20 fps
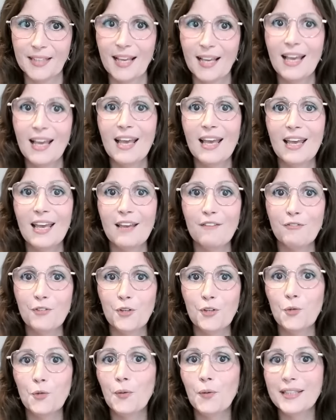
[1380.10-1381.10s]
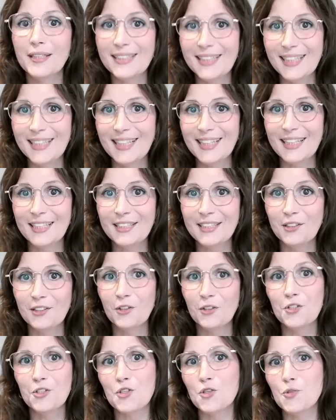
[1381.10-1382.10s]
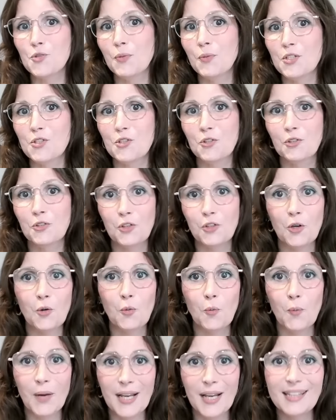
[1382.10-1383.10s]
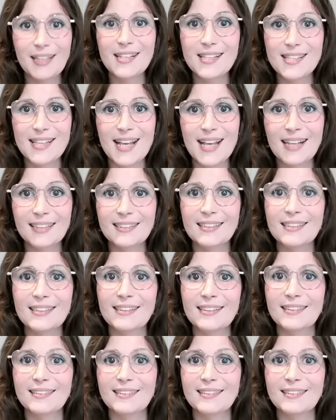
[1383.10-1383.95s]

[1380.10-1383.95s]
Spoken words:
If you want in or just want to know when exactly the